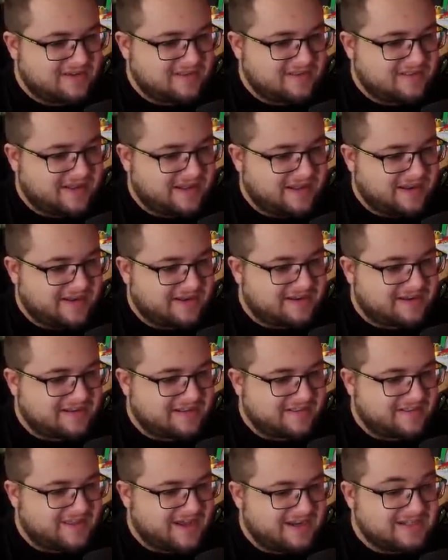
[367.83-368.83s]
Like,
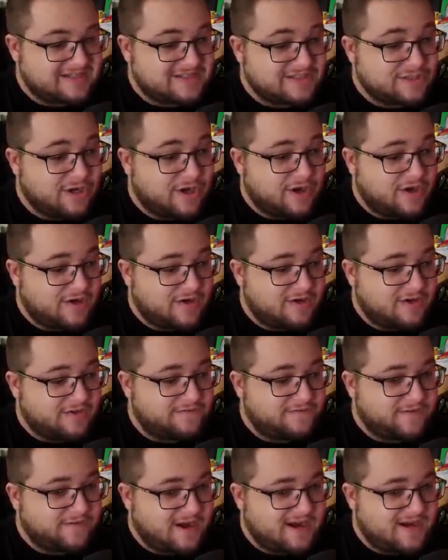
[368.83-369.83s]
that is not a
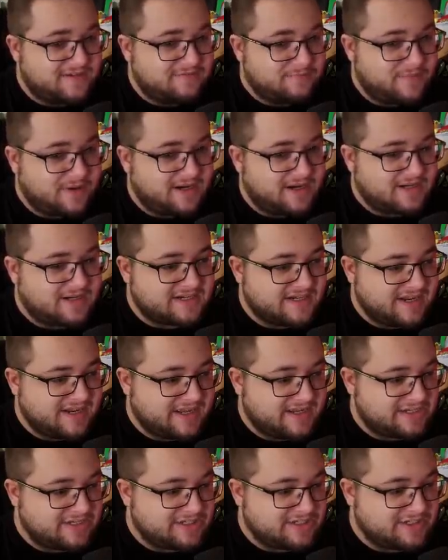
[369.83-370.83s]
5-bar
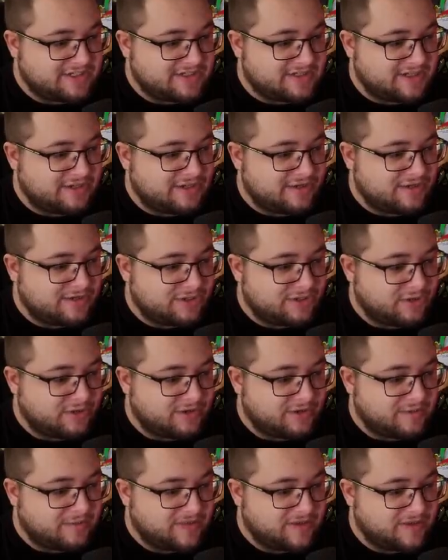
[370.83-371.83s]
connection that you're
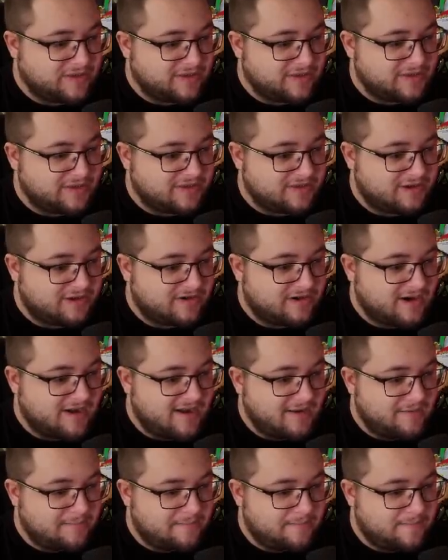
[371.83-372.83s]
showing me. Alright?